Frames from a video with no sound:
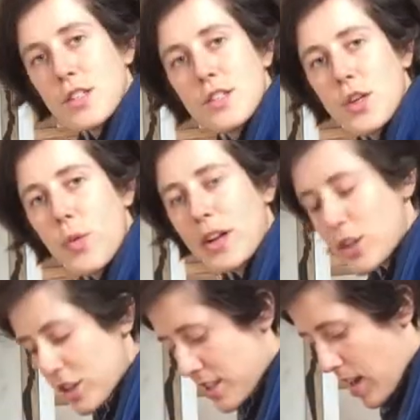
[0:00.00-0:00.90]
So one
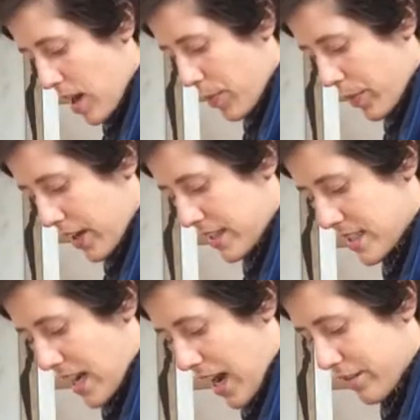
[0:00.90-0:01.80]
good tip
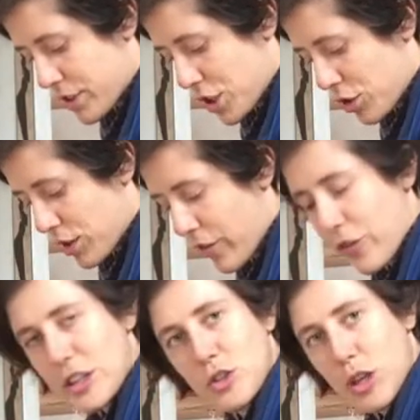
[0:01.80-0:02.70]
is to have 2
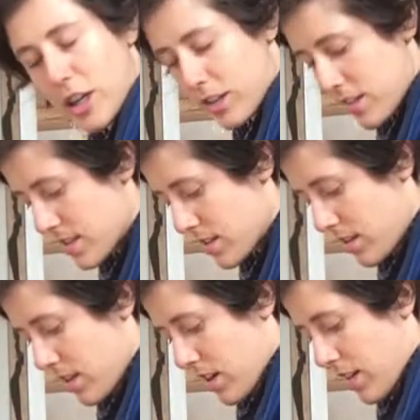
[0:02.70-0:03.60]
different drills.
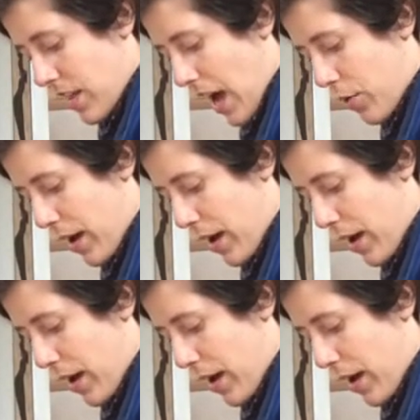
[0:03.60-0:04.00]
That